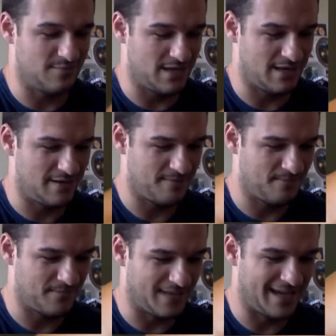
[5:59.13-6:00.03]
to be.
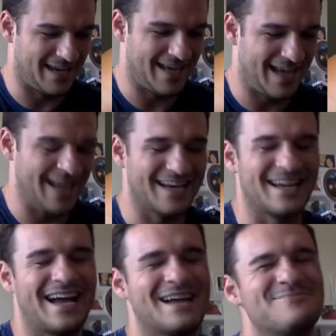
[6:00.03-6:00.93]
And I got a
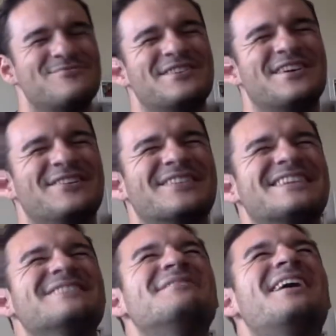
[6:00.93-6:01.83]
9.0. Come